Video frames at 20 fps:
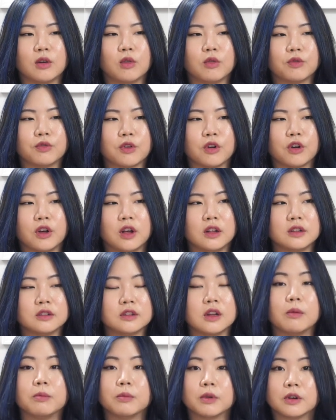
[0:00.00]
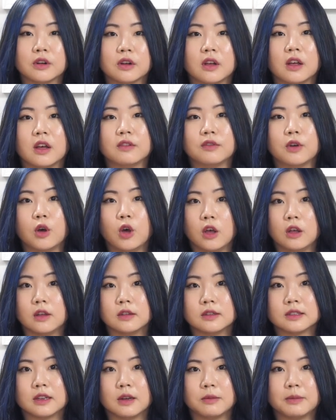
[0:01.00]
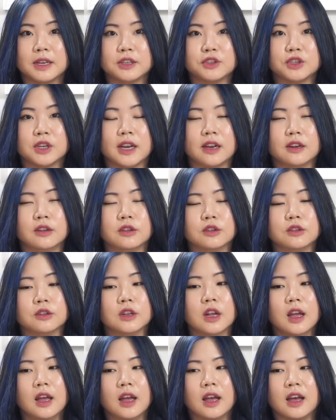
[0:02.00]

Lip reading: overall number of hauls on my channel